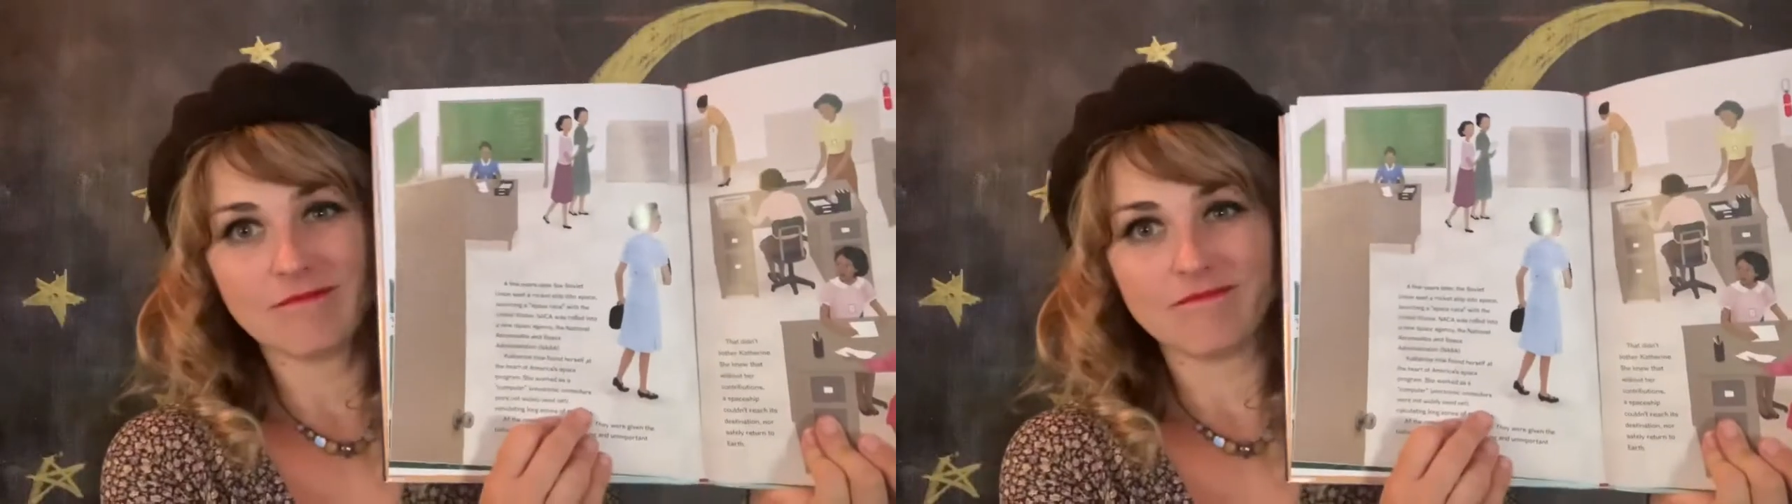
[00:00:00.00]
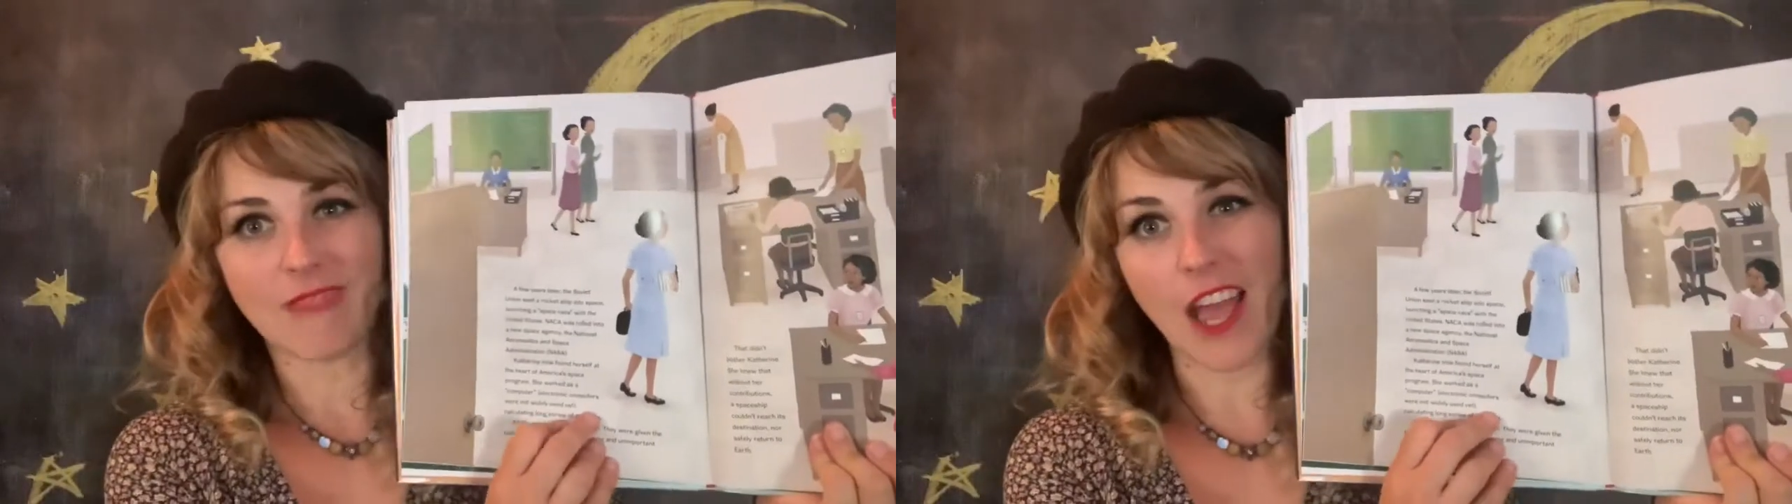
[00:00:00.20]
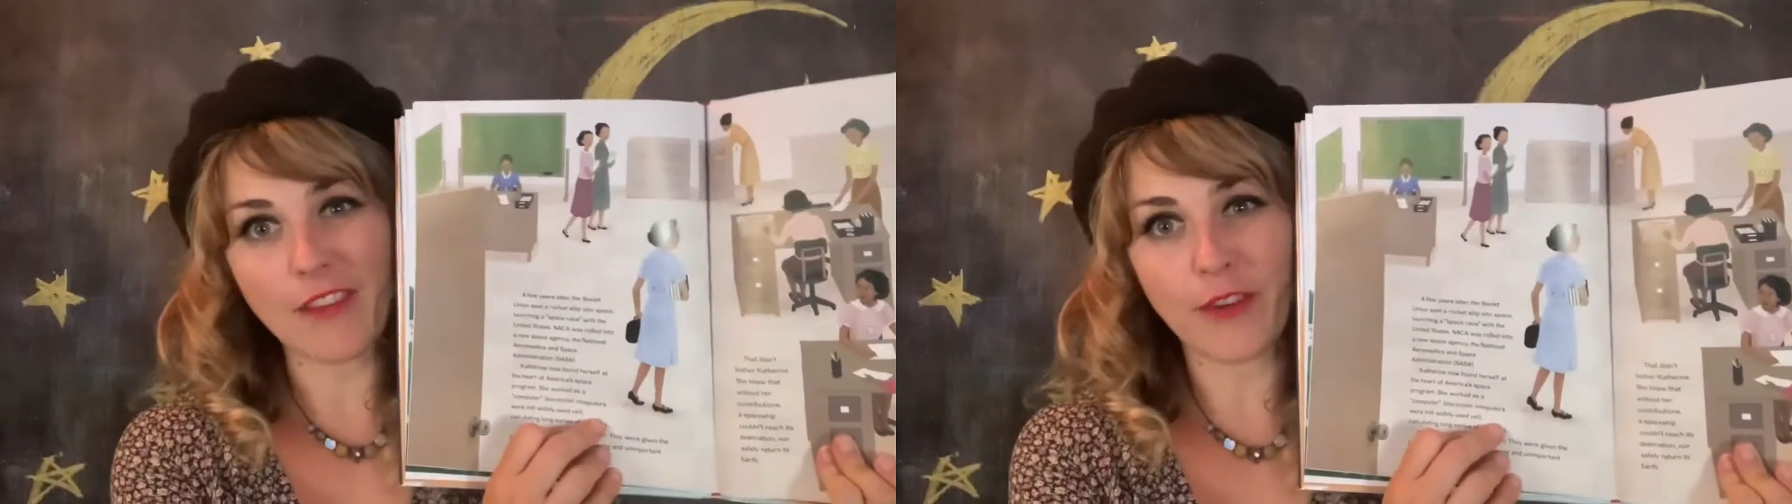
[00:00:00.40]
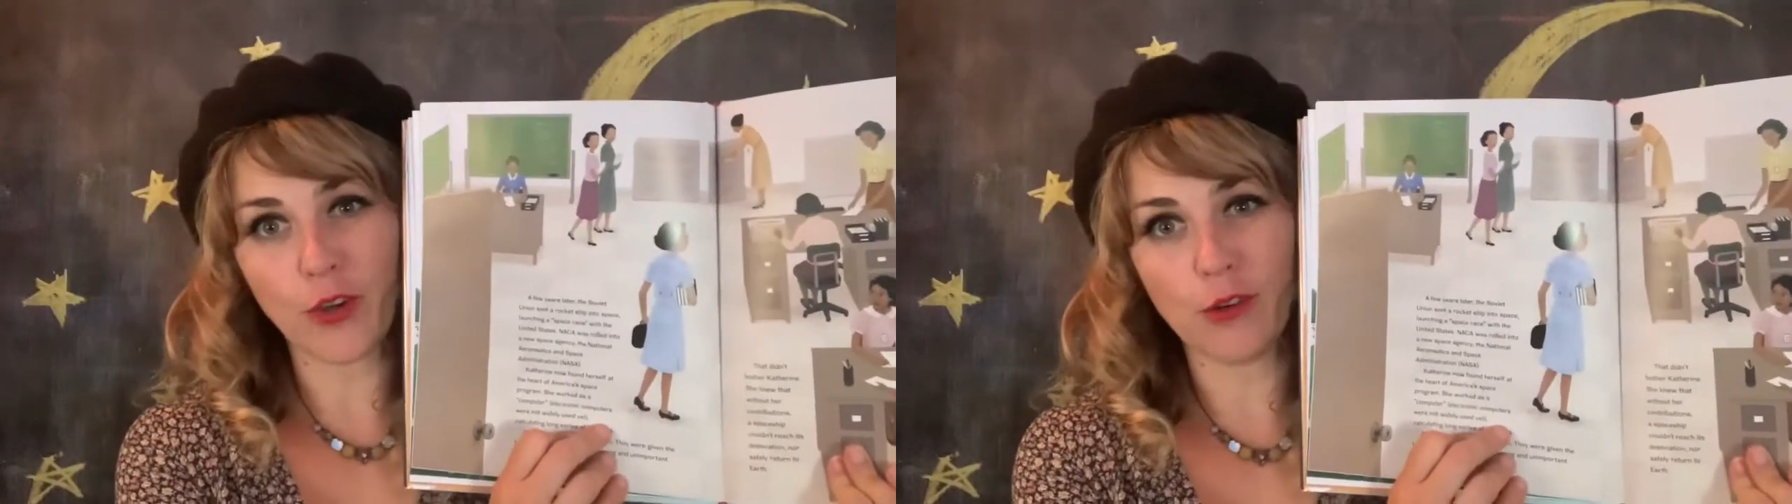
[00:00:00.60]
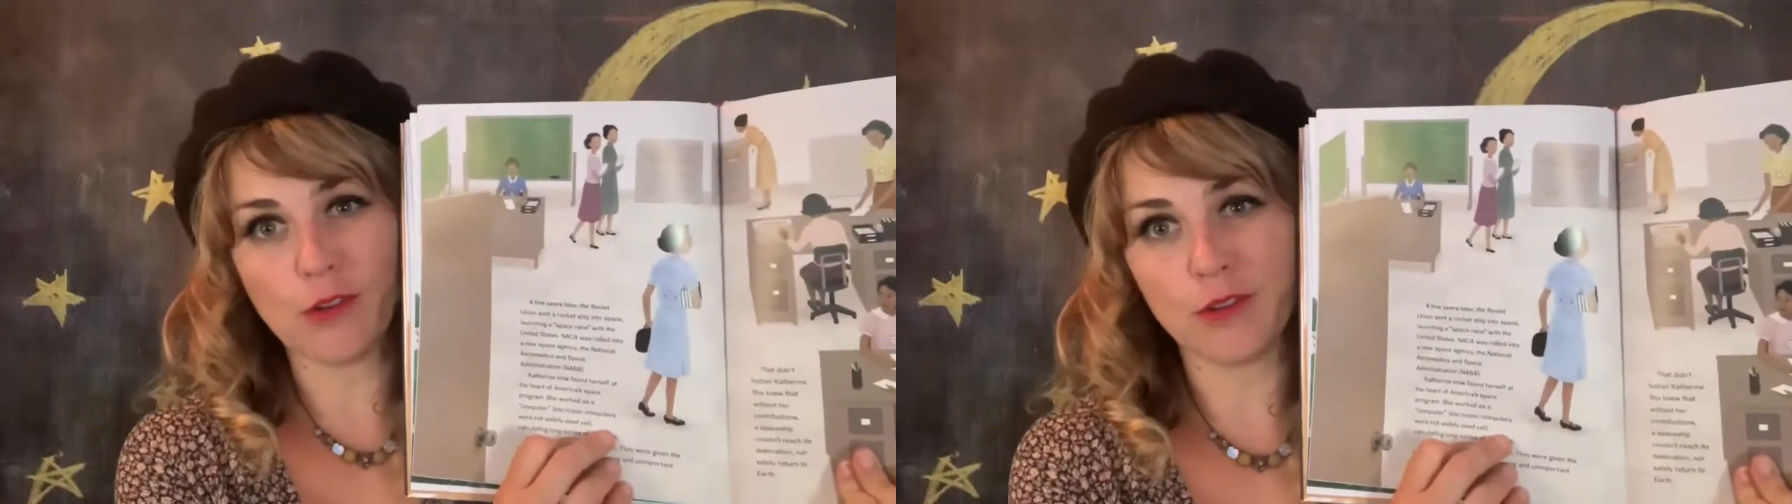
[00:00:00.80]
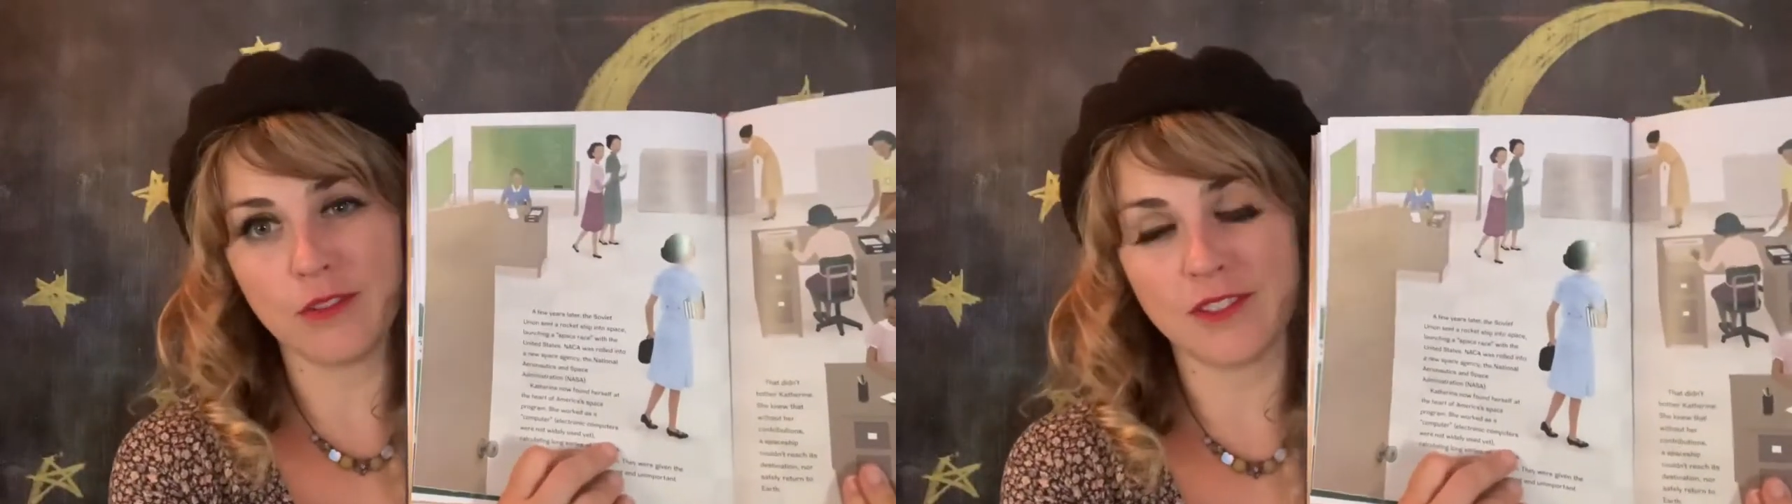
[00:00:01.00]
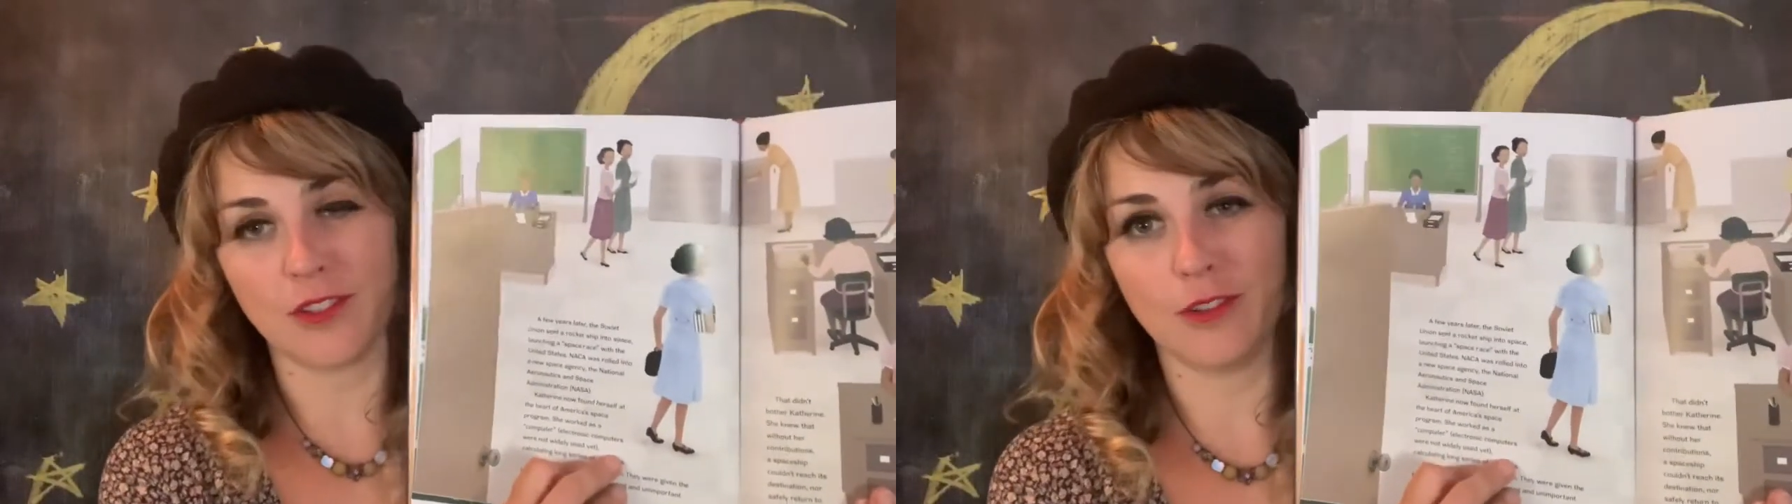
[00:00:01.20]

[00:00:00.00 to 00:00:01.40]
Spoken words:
iPhones or